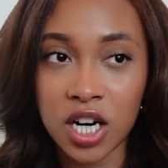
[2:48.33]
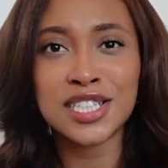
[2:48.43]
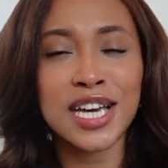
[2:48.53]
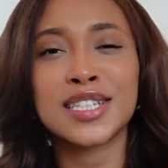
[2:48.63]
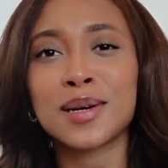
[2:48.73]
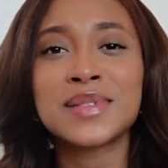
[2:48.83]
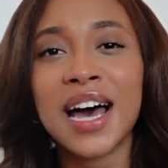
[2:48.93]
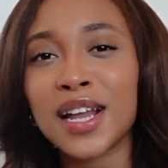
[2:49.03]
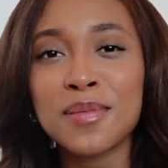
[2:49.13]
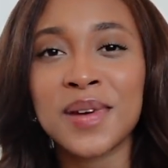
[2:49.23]
She ends up
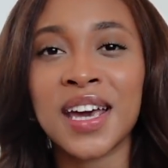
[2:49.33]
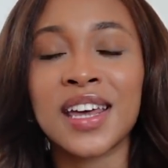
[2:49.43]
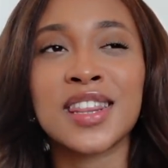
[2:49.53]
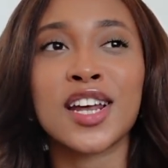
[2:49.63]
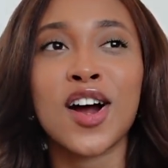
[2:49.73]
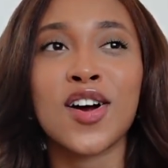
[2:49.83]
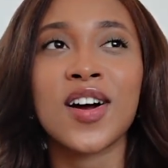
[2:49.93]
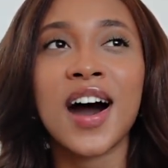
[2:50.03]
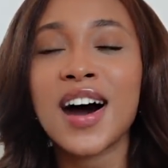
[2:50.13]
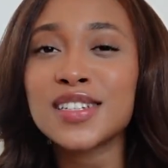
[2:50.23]
telling me that her
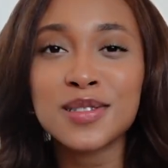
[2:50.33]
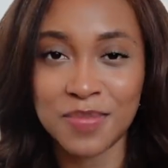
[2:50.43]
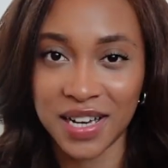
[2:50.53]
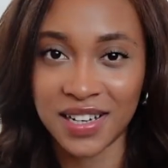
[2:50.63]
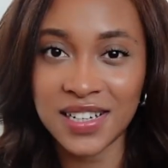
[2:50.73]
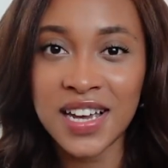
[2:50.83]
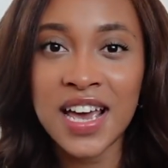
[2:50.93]
husband